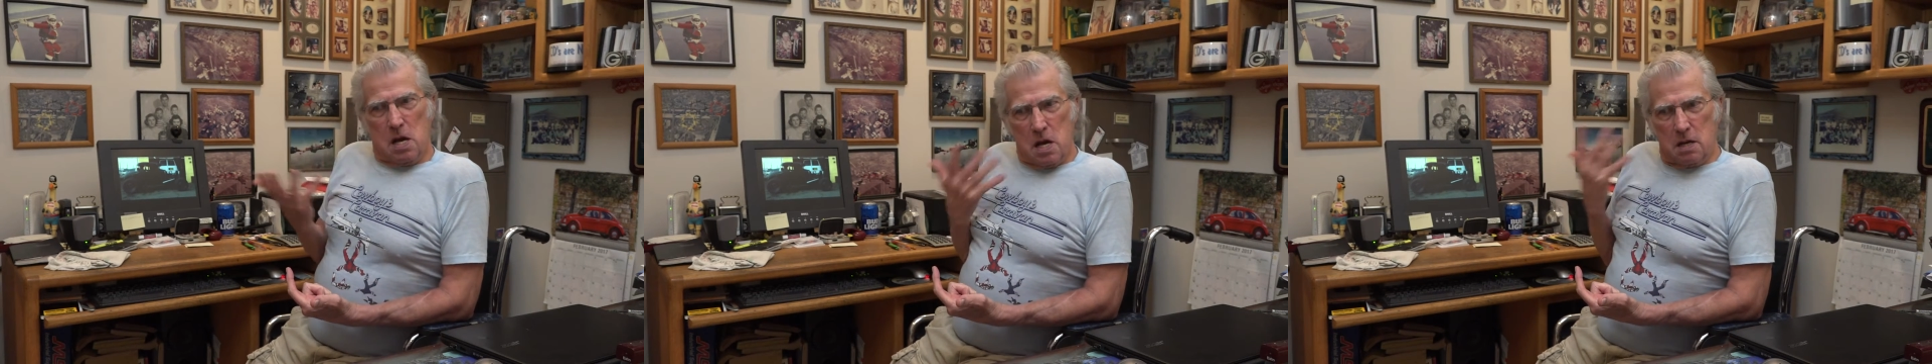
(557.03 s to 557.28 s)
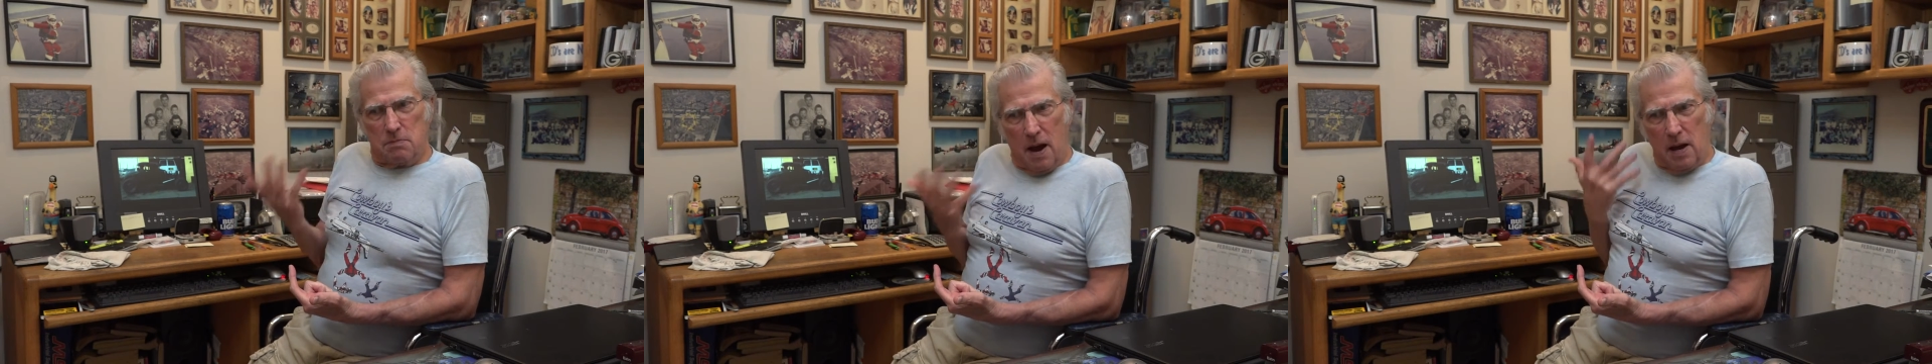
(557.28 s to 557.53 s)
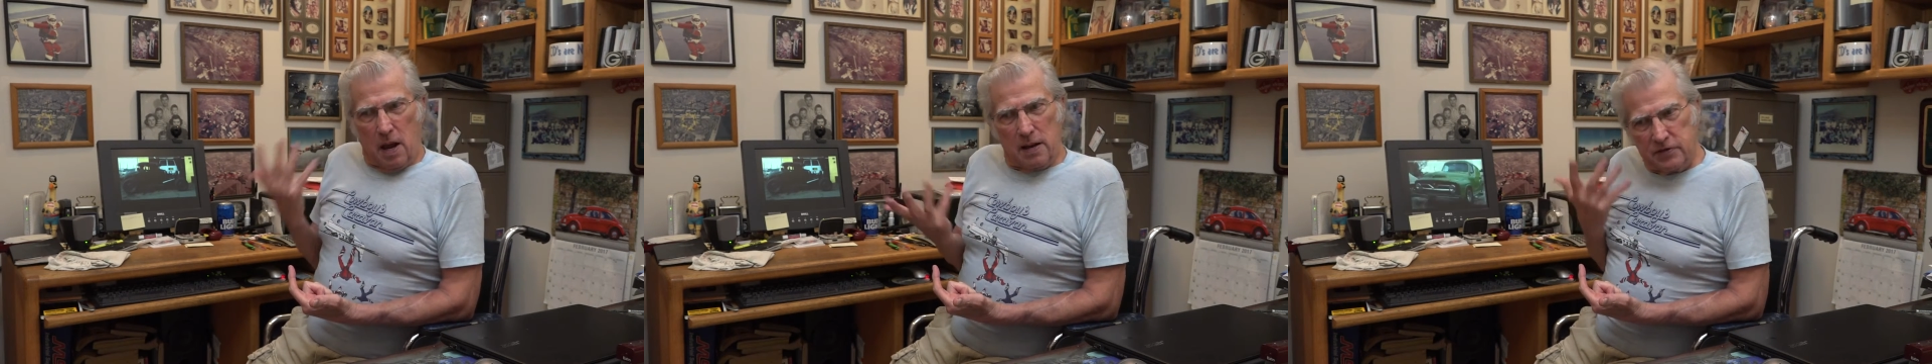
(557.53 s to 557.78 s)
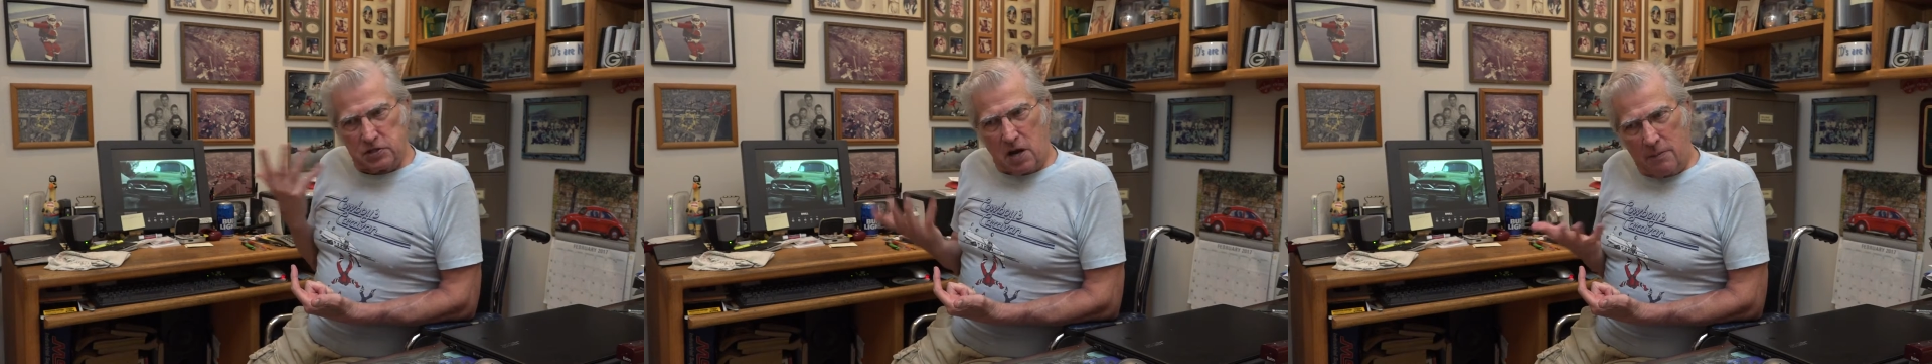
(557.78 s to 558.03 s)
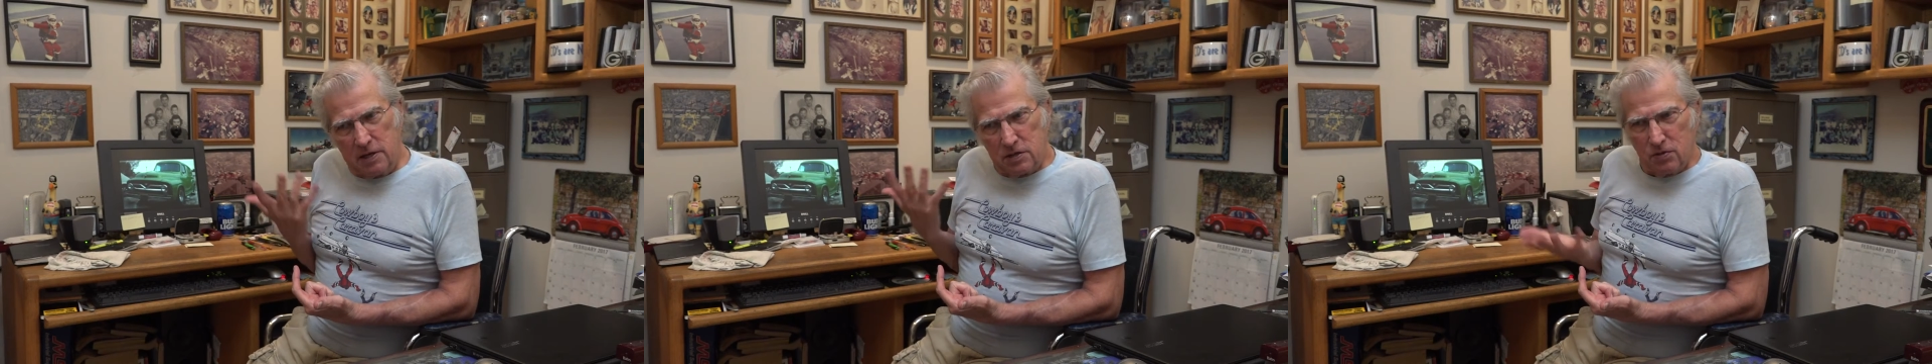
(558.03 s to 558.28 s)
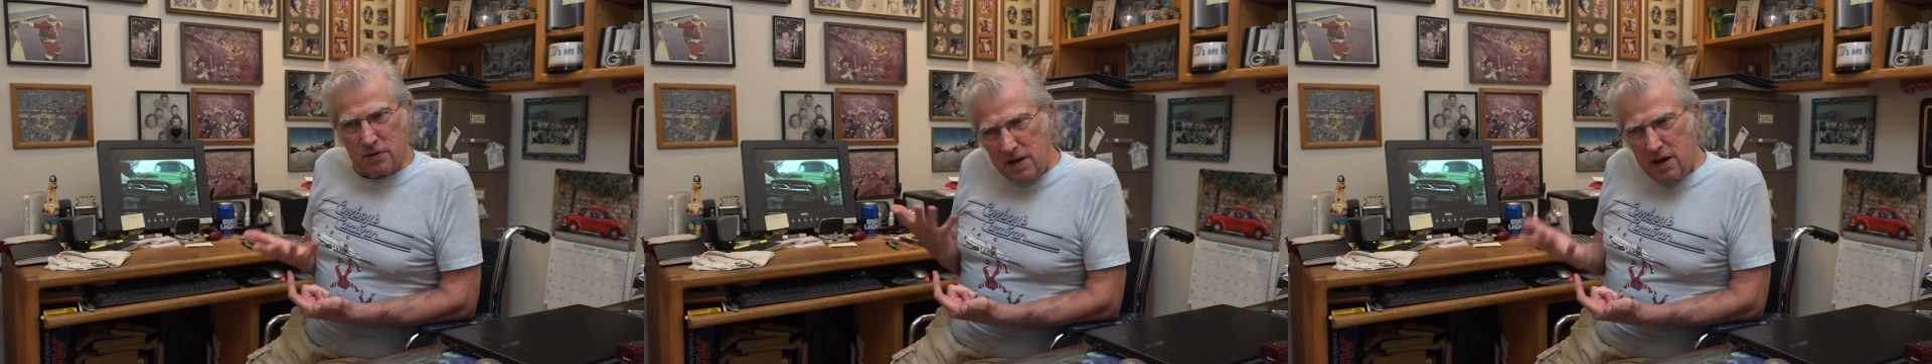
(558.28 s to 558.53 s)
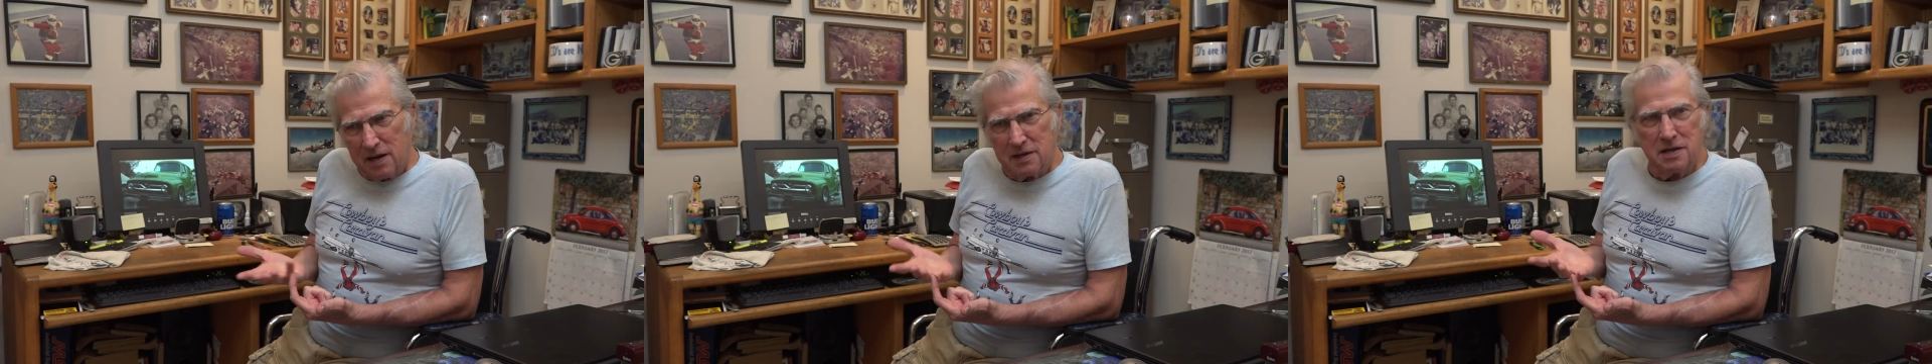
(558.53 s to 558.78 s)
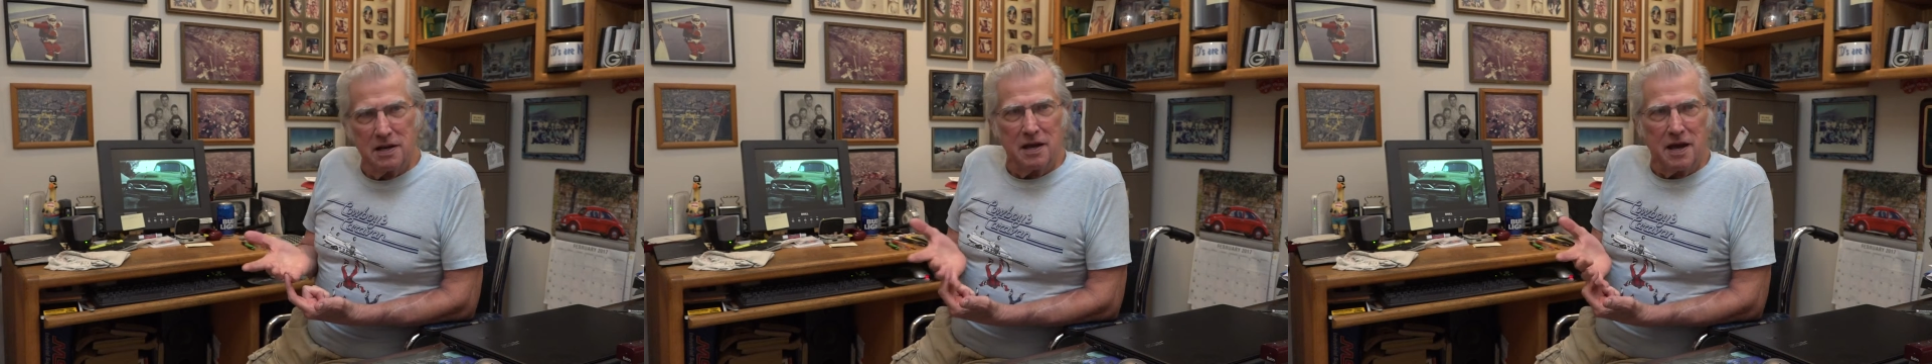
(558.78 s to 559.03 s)
and my life is coming to an
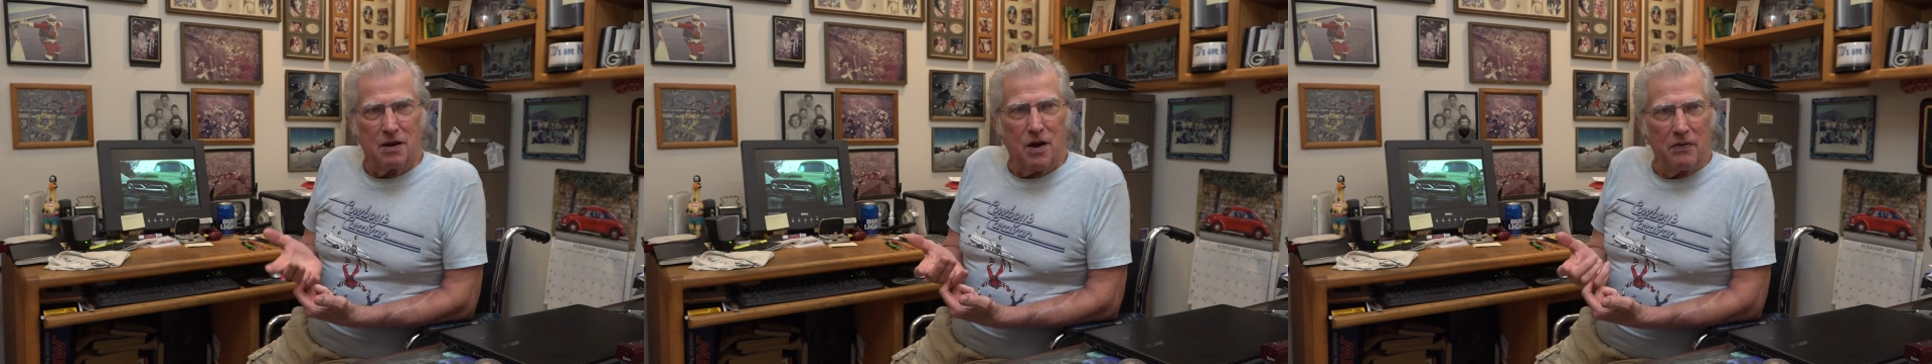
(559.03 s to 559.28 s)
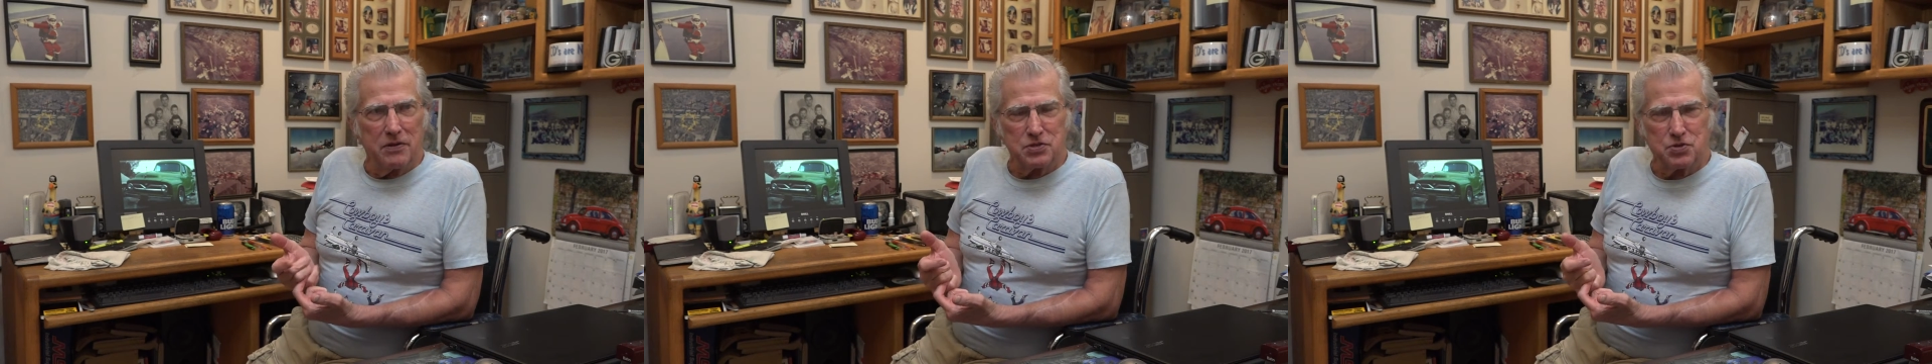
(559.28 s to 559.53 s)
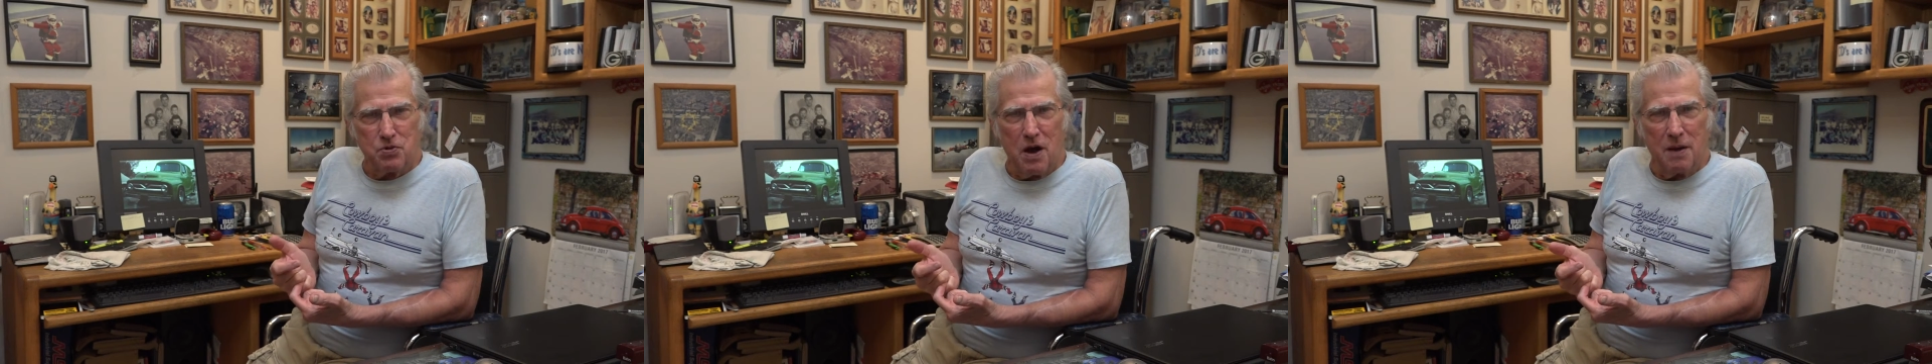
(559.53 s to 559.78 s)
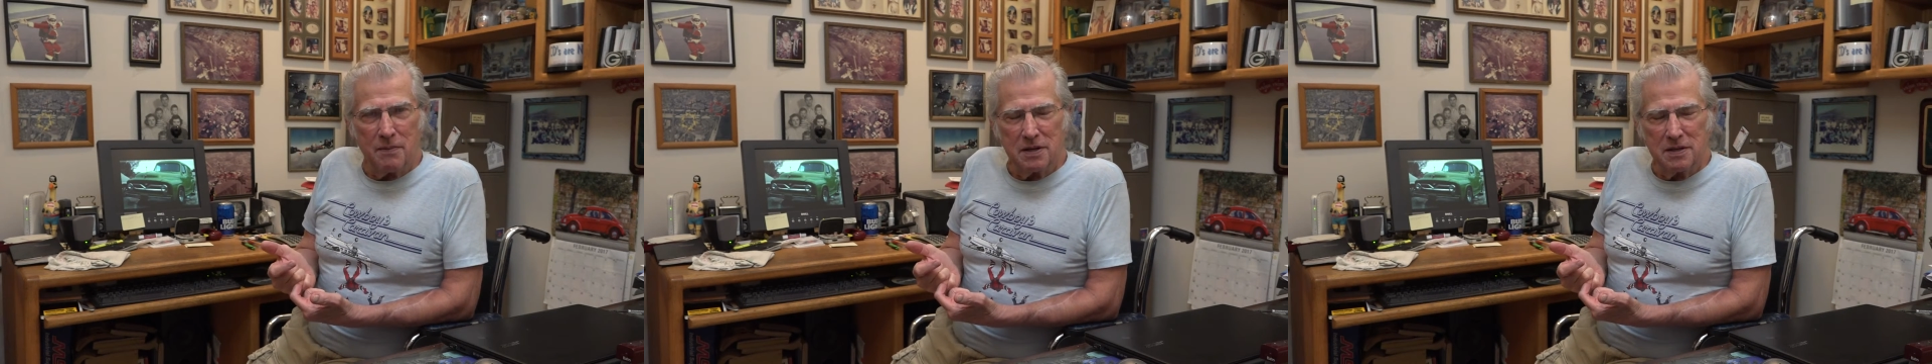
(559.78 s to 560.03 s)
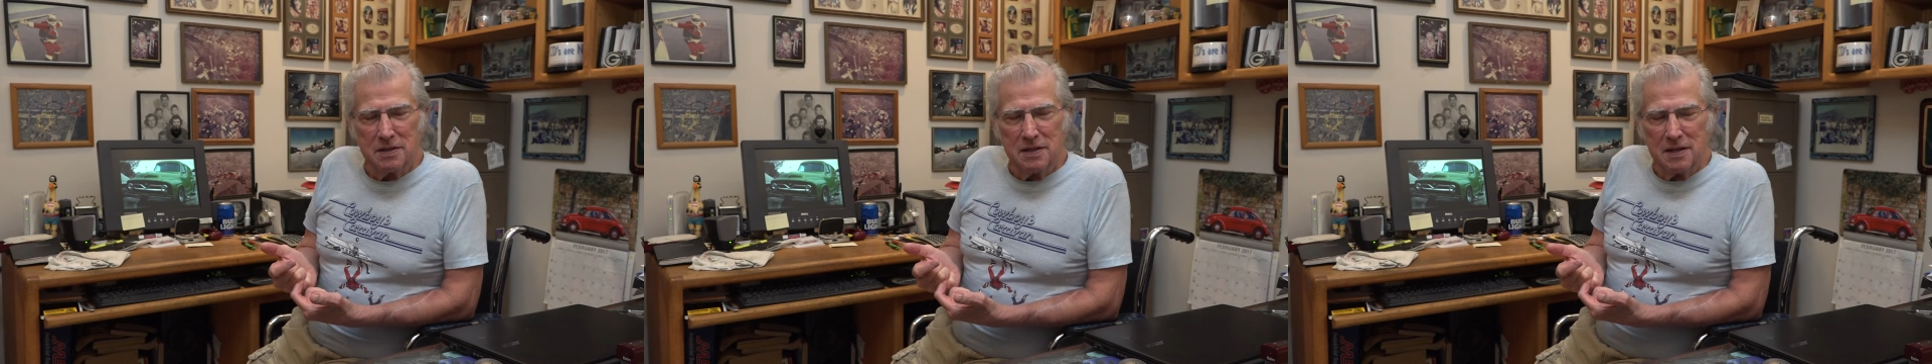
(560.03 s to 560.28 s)
end and all this drama.